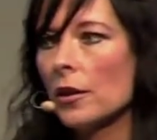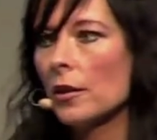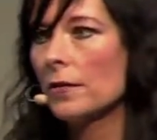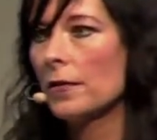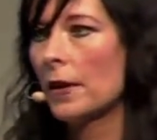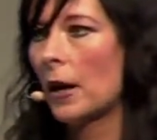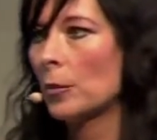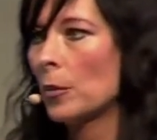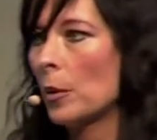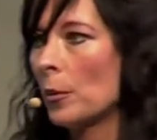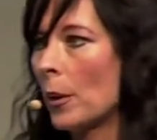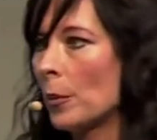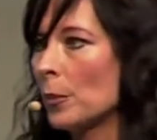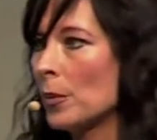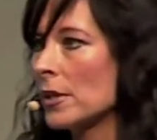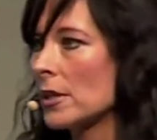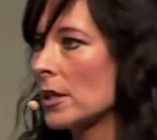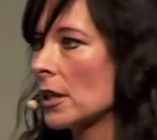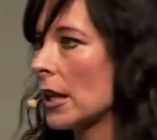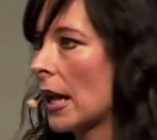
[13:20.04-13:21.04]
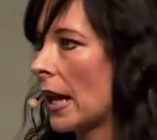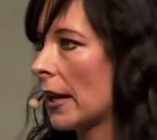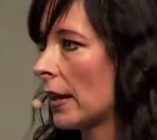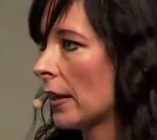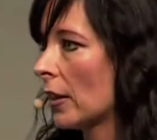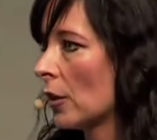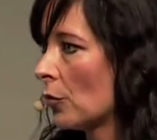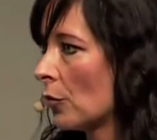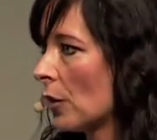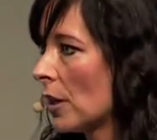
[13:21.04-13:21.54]
the family members are getting
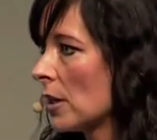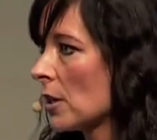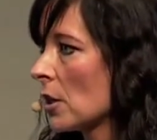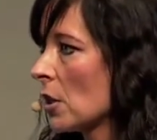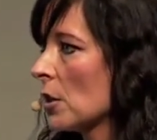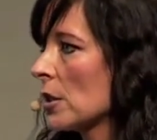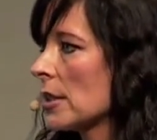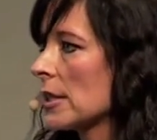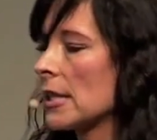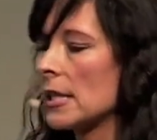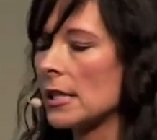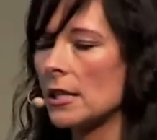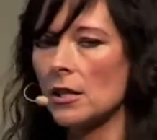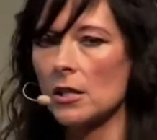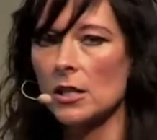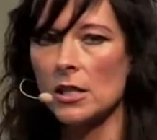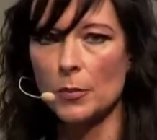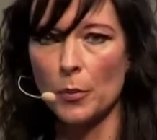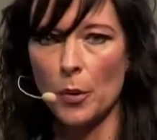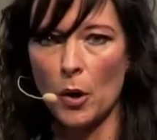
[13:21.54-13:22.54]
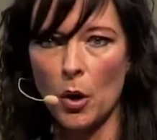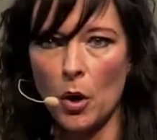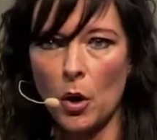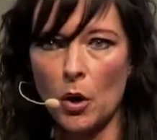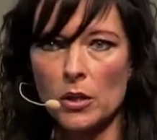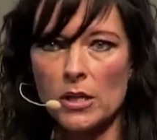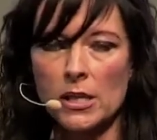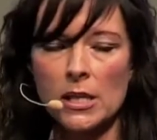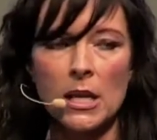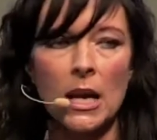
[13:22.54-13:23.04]
the resources, the
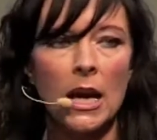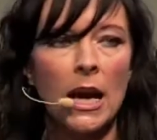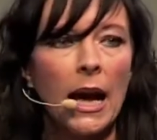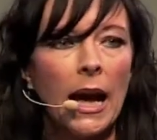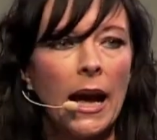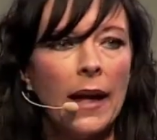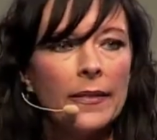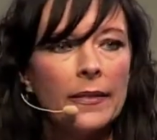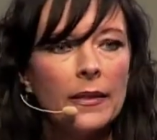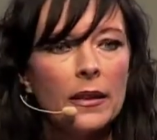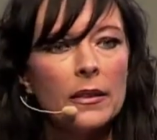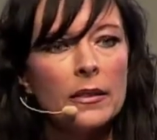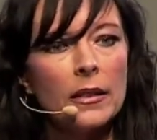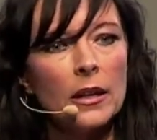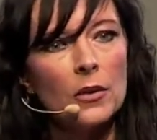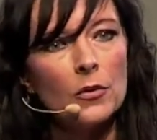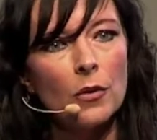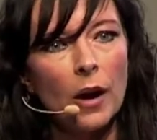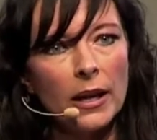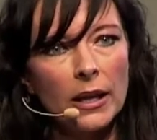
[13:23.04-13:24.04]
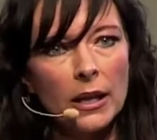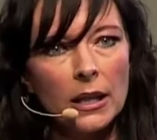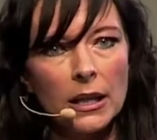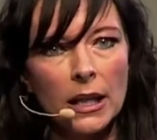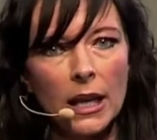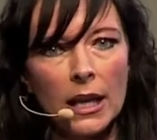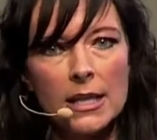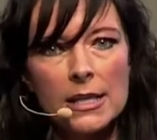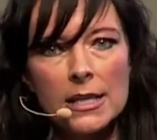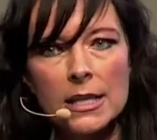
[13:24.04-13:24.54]
supports, and that they're
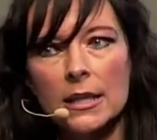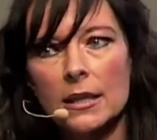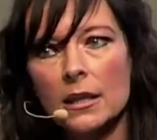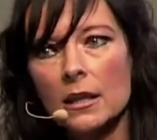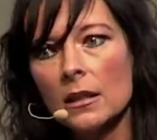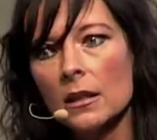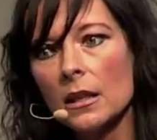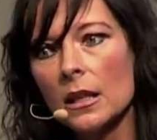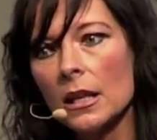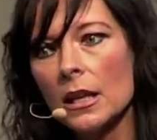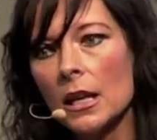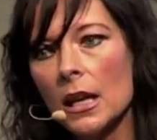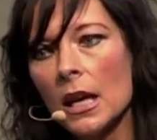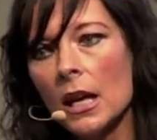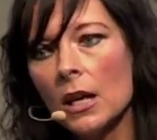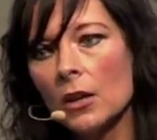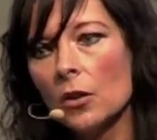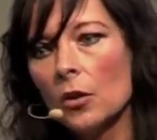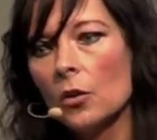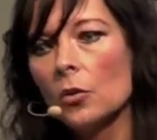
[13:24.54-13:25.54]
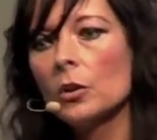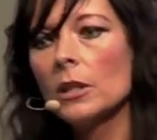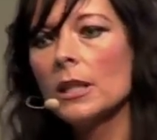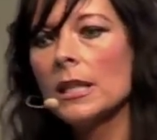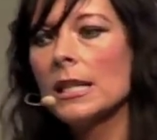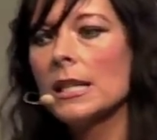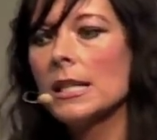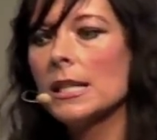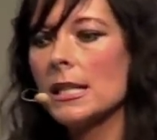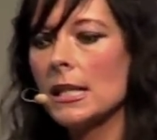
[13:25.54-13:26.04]
recognizing that not
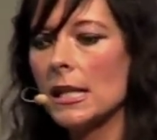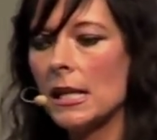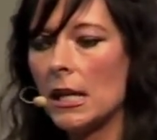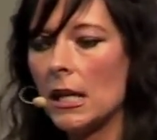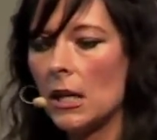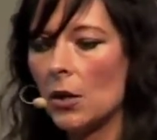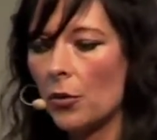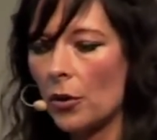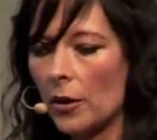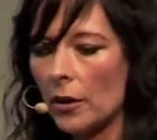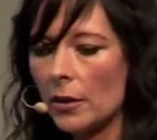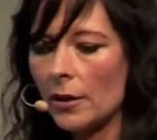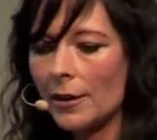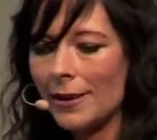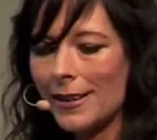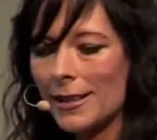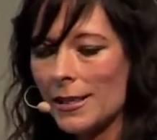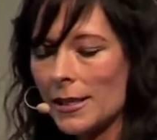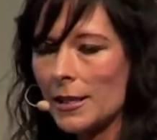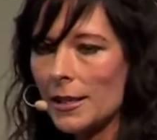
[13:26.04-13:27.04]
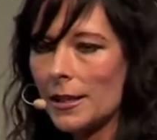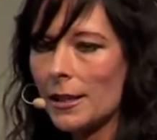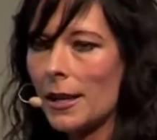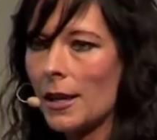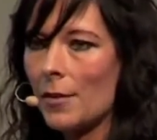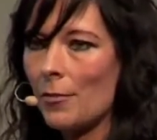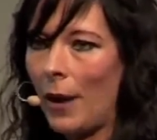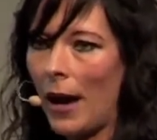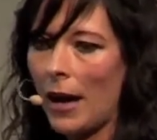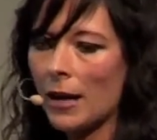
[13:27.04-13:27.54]
only is the critical incident
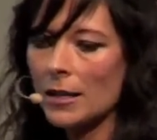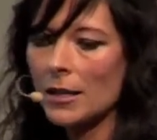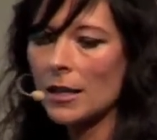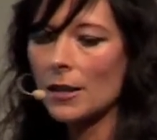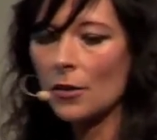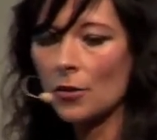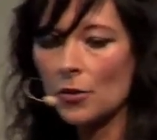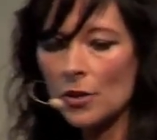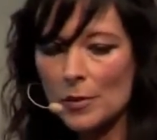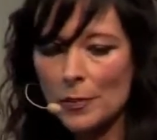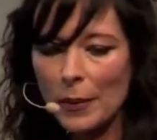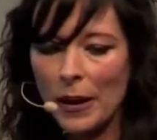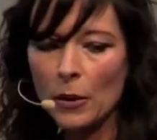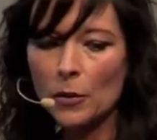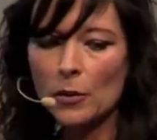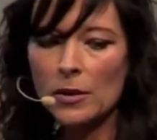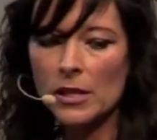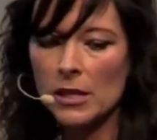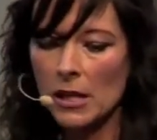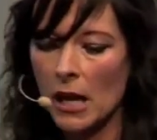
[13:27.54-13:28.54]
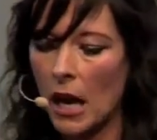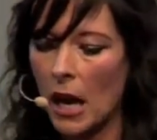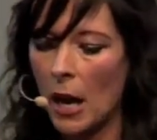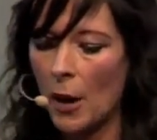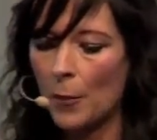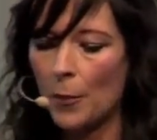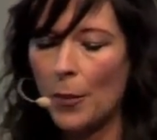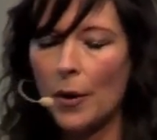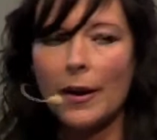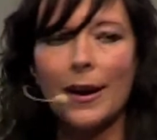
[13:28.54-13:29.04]
impacting their spouse,
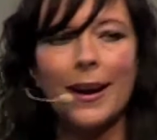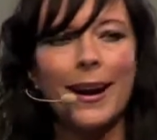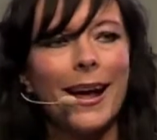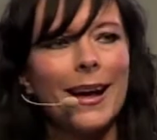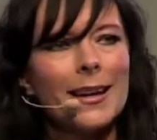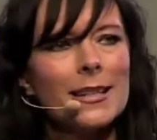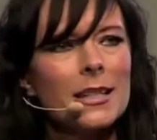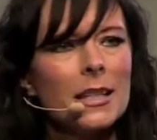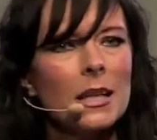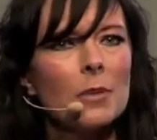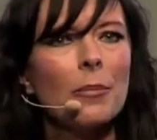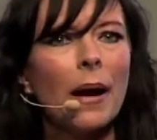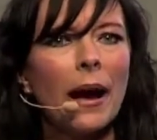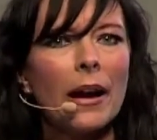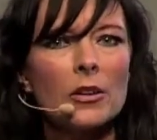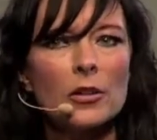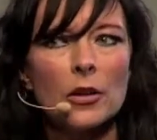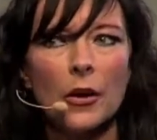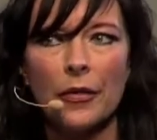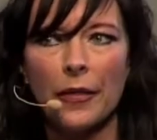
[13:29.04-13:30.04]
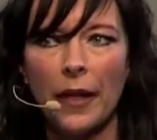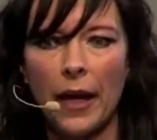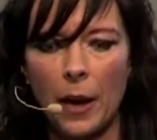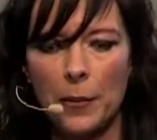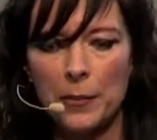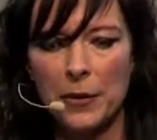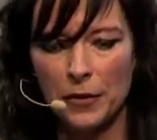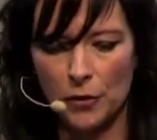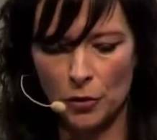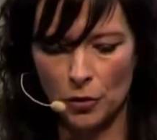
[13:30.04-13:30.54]
but it has an impact on
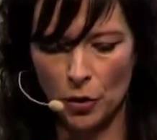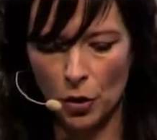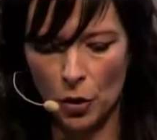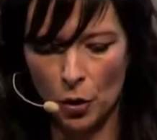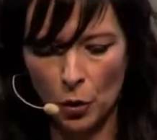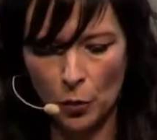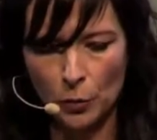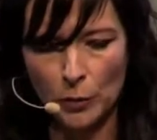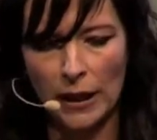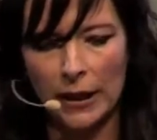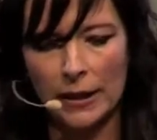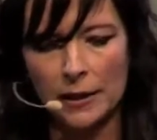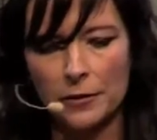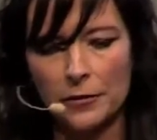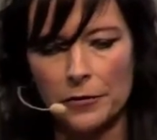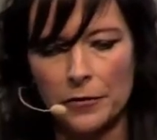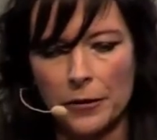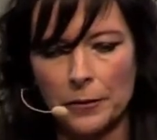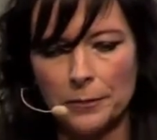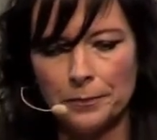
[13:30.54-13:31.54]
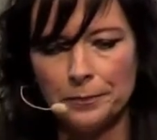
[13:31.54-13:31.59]
them and their home life.